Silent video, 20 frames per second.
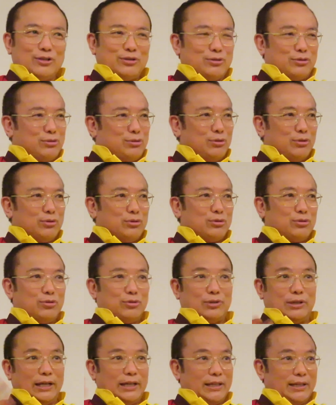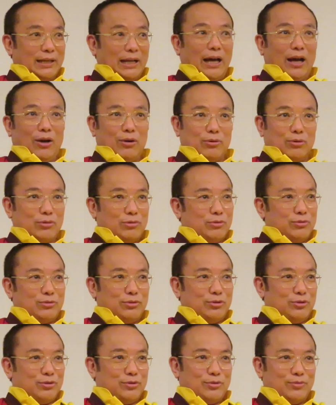So right now,
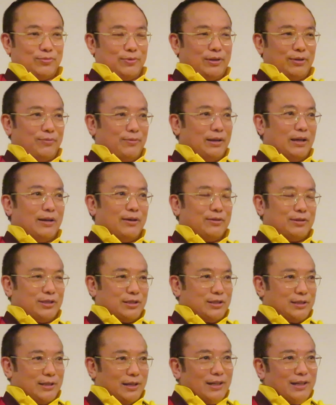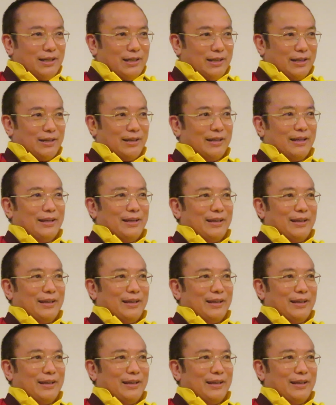we are still